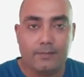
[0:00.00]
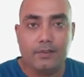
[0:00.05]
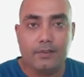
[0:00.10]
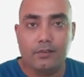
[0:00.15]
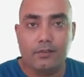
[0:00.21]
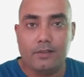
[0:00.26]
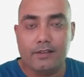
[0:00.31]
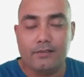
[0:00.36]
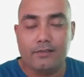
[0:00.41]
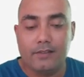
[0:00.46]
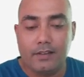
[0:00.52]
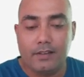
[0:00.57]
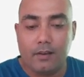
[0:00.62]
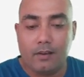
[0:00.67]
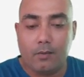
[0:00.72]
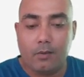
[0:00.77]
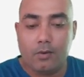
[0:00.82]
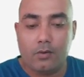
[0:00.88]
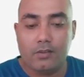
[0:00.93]
You can read
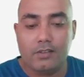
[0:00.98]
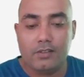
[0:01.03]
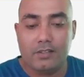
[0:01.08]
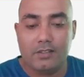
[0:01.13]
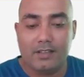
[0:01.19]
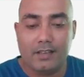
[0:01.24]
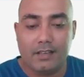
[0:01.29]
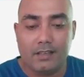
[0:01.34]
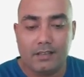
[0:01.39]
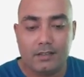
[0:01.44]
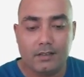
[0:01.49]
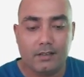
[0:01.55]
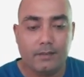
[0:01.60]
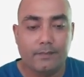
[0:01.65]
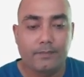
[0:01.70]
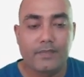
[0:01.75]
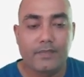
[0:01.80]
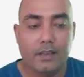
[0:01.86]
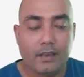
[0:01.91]
about these things
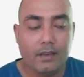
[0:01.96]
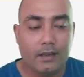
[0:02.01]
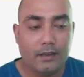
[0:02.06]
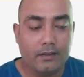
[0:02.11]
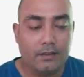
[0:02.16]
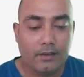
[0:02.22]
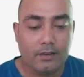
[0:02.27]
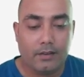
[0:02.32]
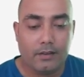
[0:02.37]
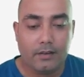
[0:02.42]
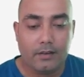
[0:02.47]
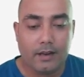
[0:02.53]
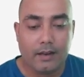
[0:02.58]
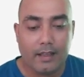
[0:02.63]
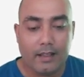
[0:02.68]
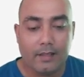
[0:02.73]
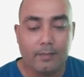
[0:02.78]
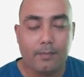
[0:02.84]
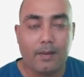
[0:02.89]
in their
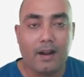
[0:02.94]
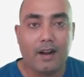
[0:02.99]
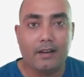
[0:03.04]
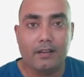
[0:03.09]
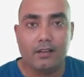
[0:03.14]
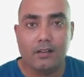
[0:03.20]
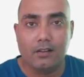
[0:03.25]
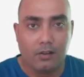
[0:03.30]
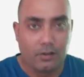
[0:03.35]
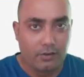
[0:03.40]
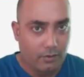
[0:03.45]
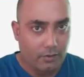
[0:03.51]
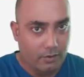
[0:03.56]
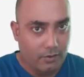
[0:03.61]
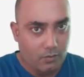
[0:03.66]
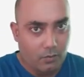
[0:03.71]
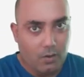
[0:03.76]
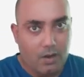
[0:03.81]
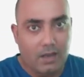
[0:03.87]
help article, or you
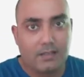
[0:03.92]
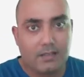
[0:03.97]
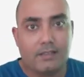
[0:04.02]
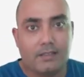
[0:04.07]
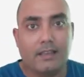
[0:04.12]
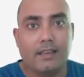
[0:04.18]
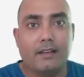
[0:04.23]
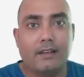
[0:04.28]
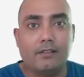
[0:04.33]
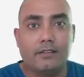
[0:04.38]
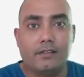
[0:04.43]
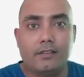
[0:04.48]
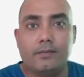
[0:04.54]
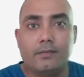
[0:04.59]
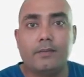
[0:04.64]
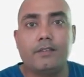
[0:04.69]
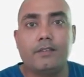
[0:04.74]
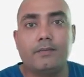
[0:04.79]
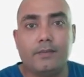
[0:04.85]
can watch another
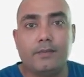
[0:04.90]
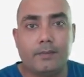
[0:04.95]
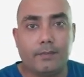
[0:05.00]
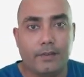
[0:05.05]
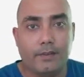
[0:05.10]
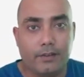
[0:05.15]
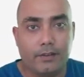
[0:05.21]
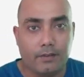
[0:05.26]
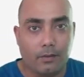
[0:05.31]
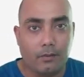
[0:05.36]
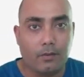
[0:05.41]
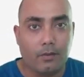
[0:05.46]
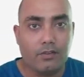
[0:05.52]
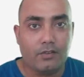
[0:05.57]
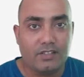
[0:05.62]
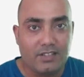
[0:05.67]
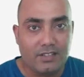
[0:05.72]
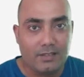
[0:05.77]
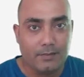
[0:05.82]
specific video about
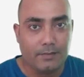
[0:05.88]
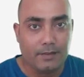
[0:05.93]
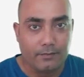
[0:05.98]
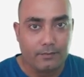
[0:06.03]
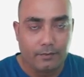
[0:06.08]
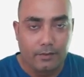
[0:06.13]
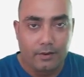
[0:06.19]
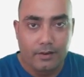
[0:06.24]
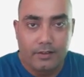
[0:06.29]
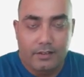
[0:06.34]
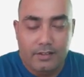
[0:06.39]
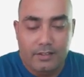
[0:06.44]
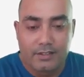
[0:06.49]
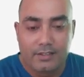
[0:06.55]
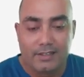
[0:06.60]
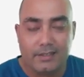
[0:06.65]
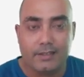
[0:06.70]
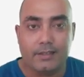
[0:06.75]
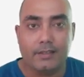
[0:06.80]
Steemit for these
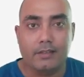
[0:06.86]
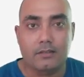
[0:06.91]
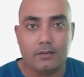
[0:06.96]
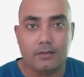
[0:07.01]
details.